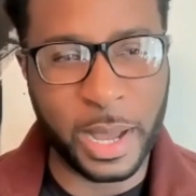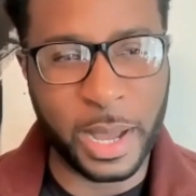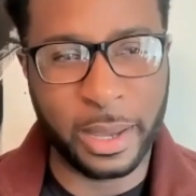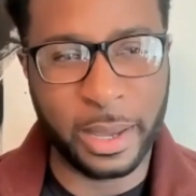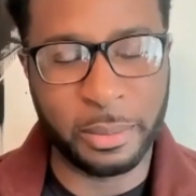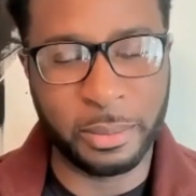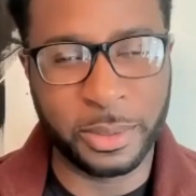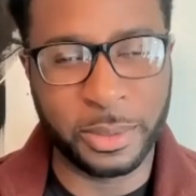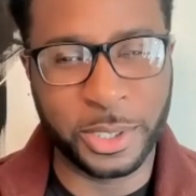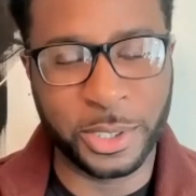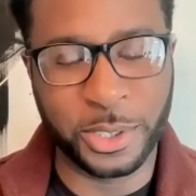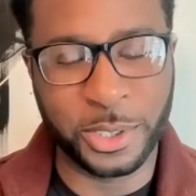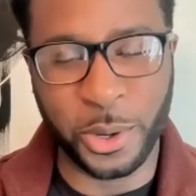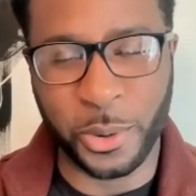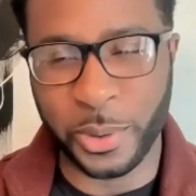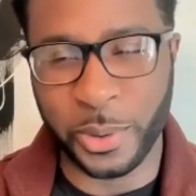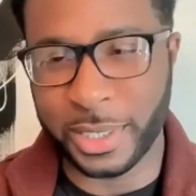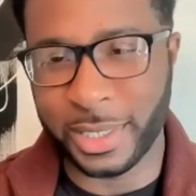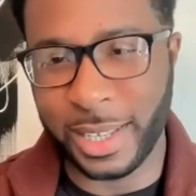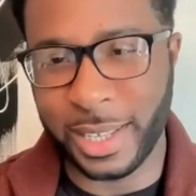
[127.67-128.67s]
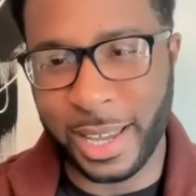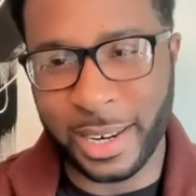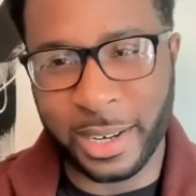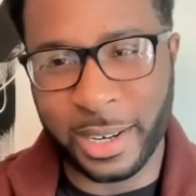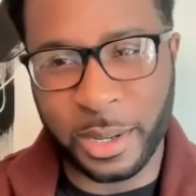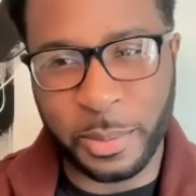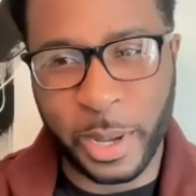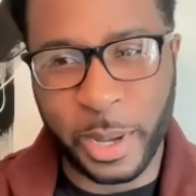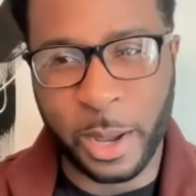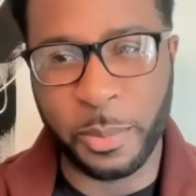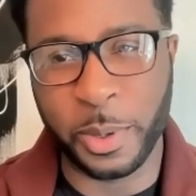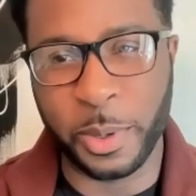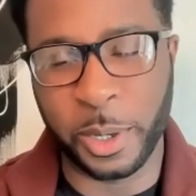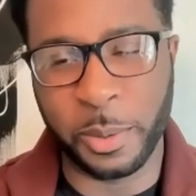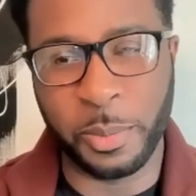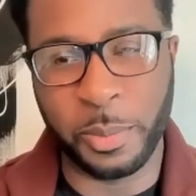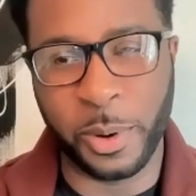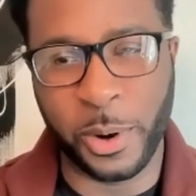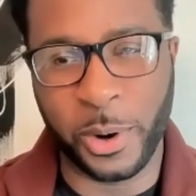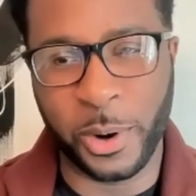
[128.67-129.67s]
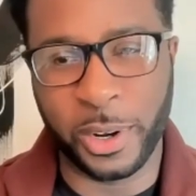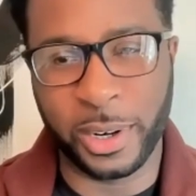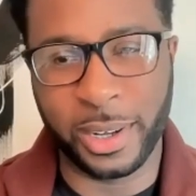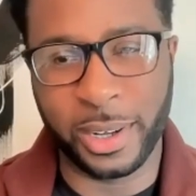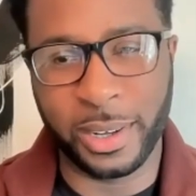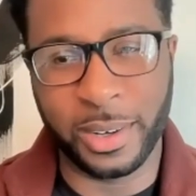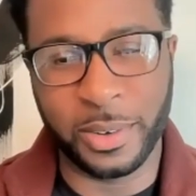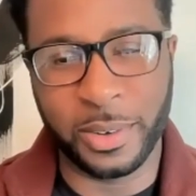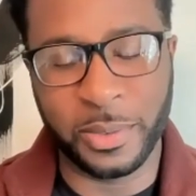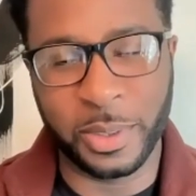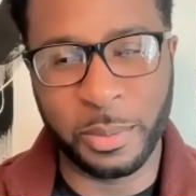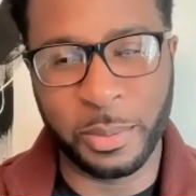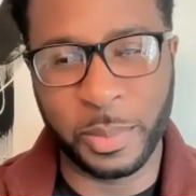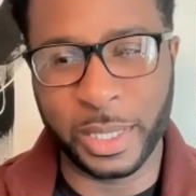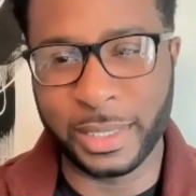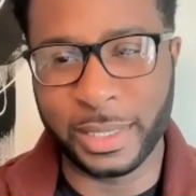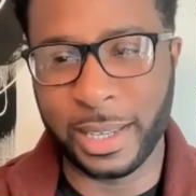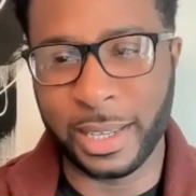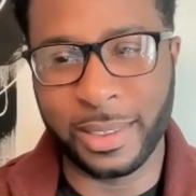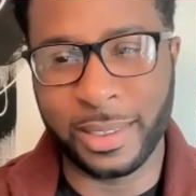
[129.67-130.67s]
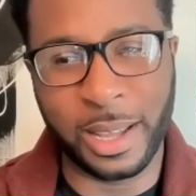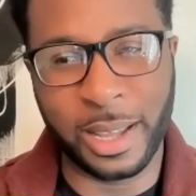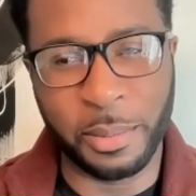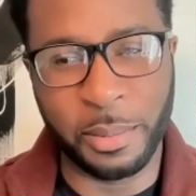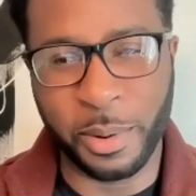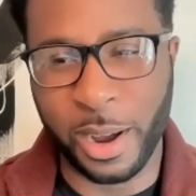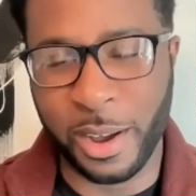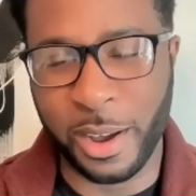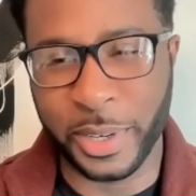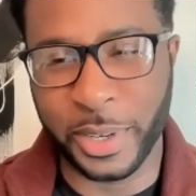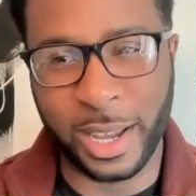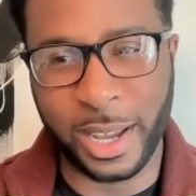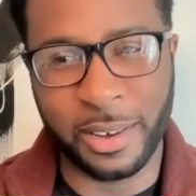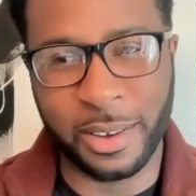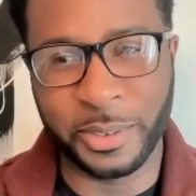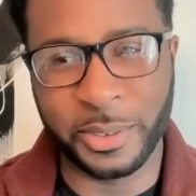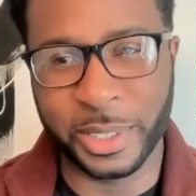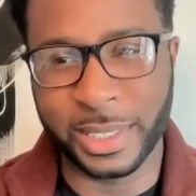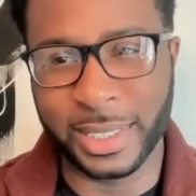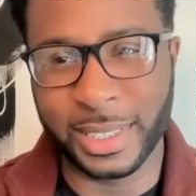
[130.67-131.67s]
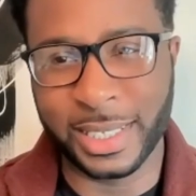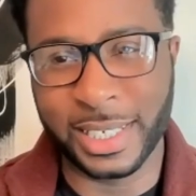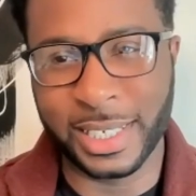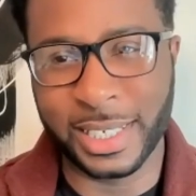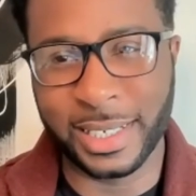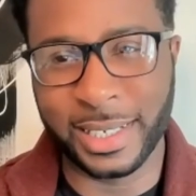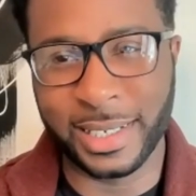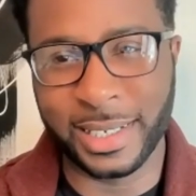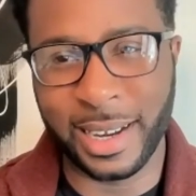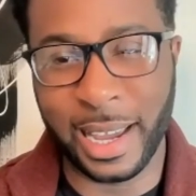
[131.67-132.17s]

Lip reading: I am so excited about being a part of the Mid-South Nonprofit Conference this year.